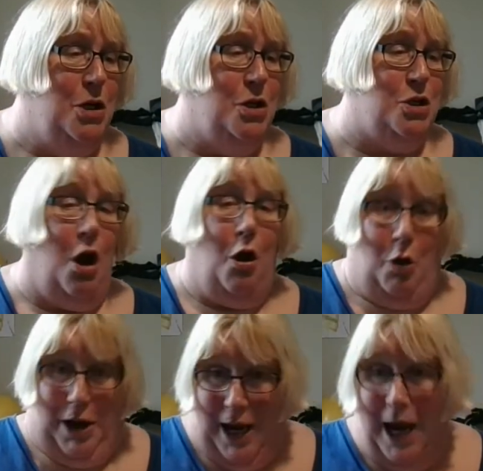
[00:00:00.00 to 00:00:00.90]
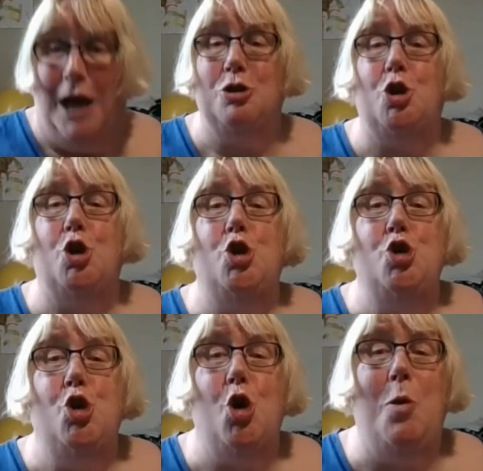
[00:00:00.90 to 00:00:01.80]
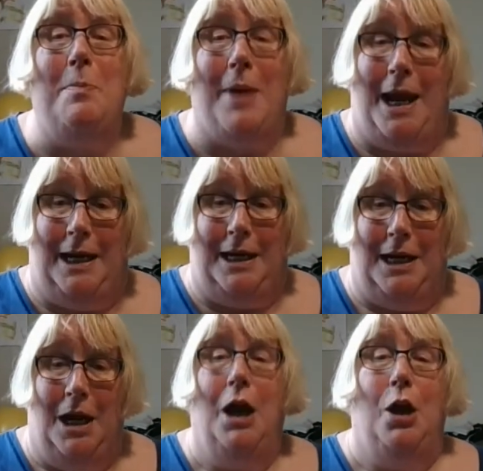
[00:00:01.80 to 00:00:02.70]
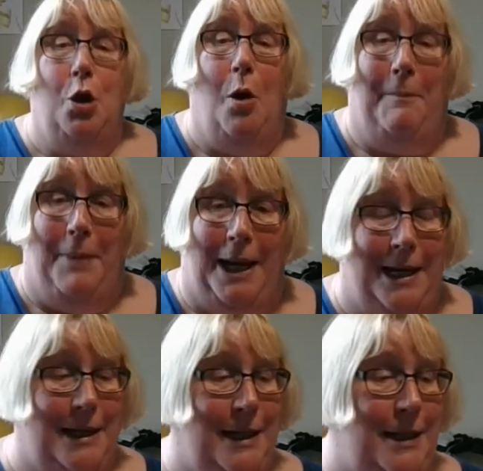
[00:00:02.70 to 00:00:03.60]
So, how do you make your bacon